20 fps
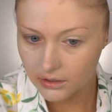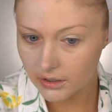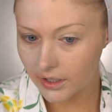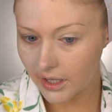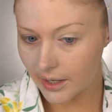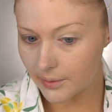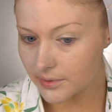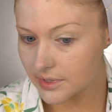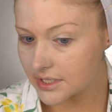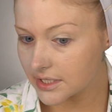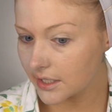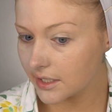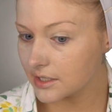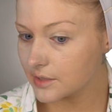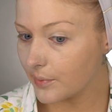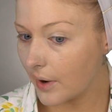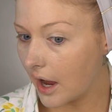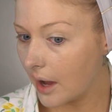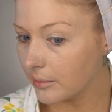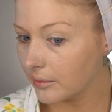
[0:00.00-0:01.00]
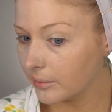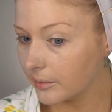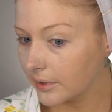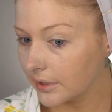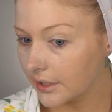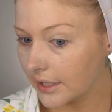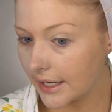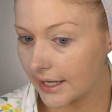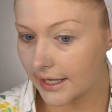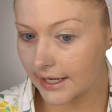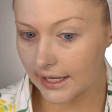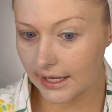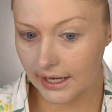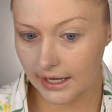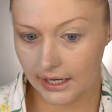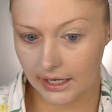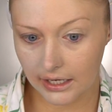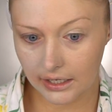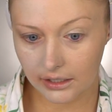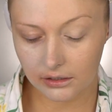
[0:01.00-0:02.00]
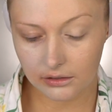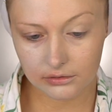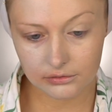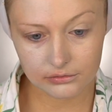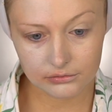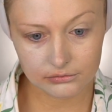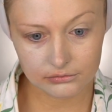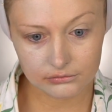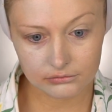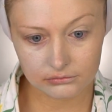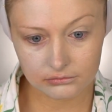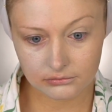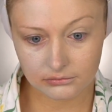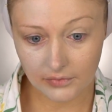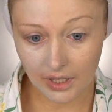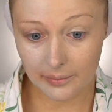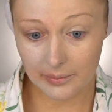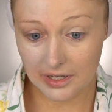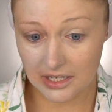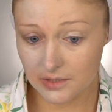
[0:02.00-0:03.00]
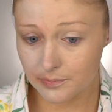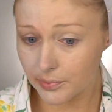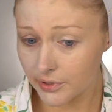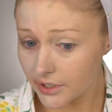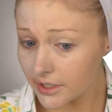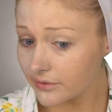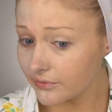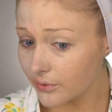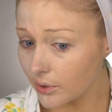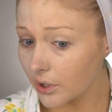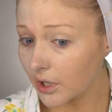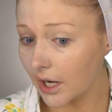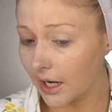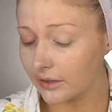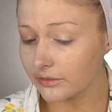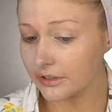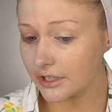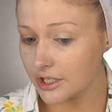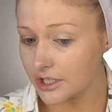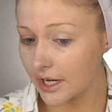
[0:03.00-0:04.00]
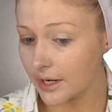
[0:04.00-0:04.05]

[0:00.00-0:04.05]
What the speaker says: I would say it's probably like a, I mean, it's pretty full coverage.